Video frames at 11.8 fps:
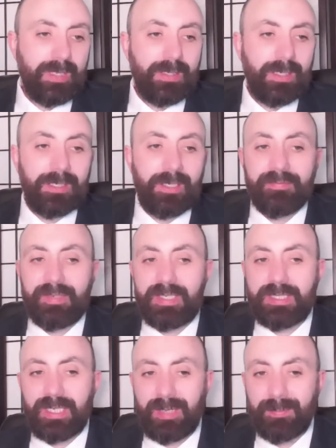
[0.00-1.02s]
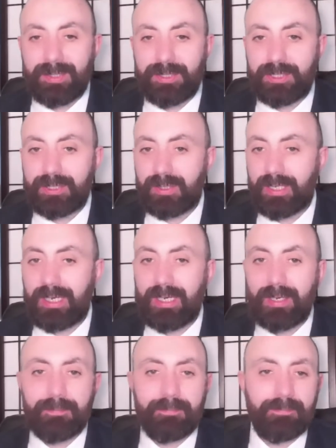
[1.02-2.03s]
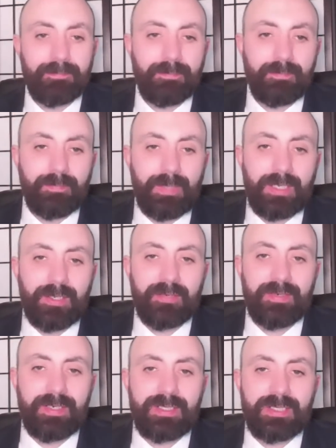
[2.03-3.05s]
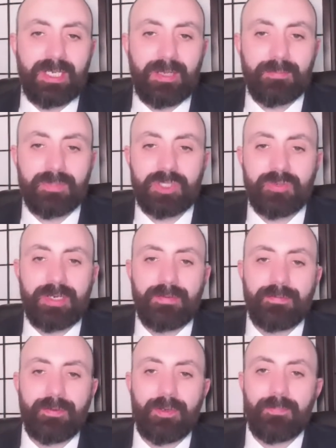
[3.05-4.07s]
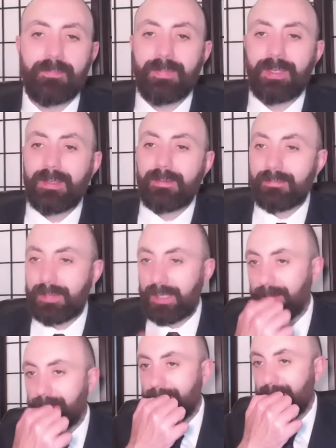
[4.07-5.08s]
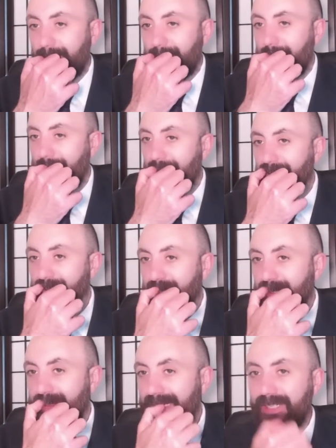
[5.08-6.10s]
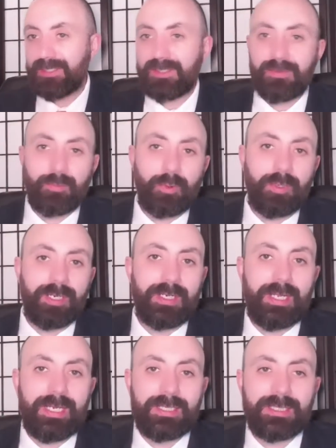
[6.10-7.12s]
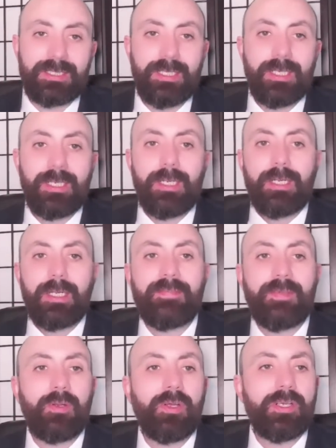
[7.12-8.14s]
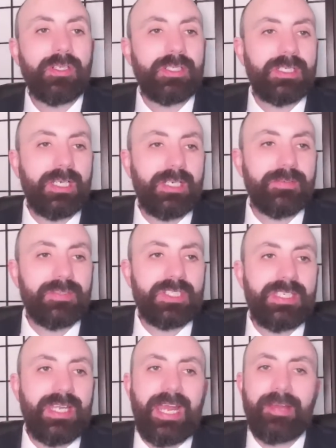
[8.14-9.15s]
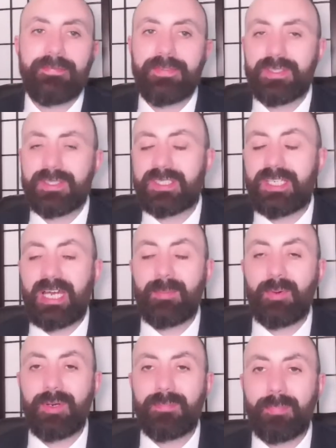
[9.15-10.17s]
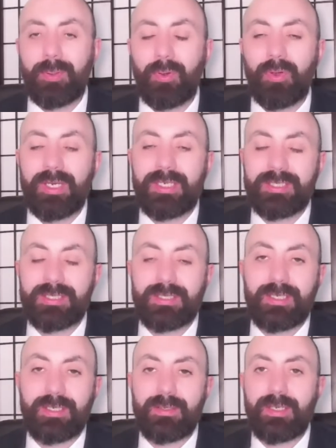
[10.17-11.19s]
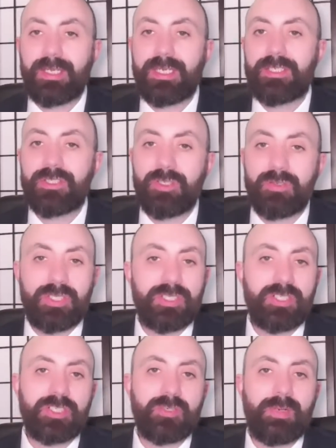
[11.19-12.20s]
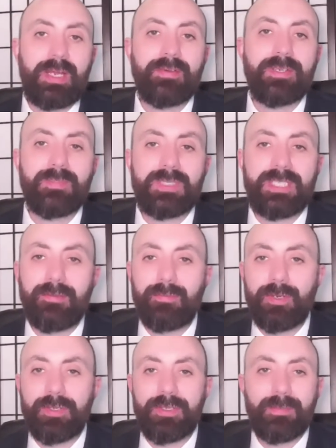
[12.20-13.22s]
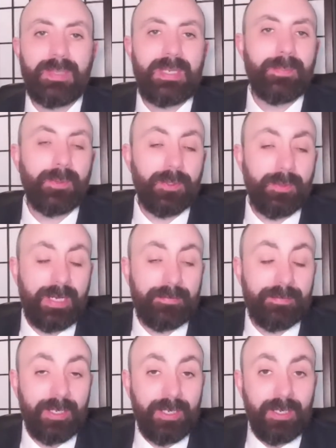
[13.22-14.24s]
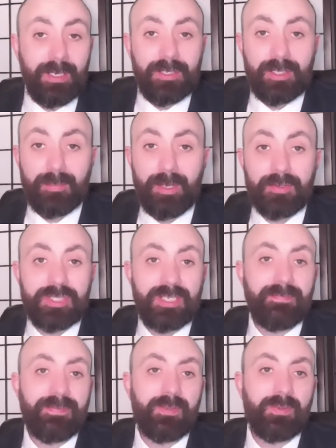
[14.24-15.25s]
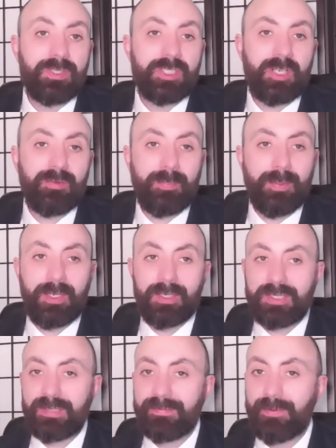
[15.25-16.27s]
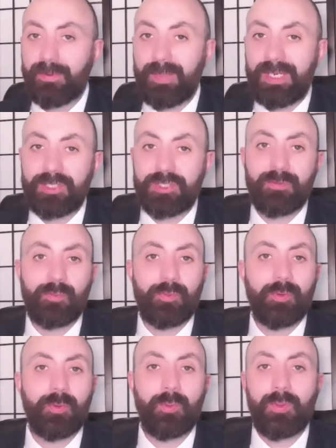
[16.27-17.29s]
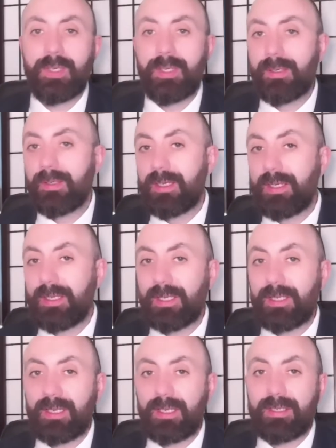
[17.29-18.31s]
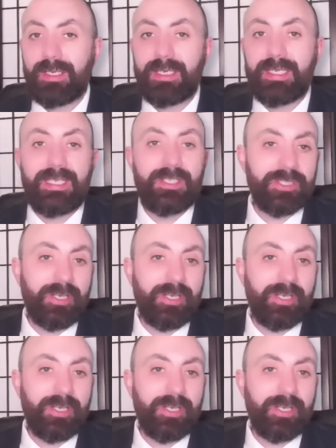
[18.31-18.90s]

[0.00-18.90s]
a lot of it is garbage. A lot of it has come straight from the think tanks of the ruling class. If you look at the kind of staff that Starmer employs and that he chooses to surround himself with, and the people who have the most influence over policy formation through the leader's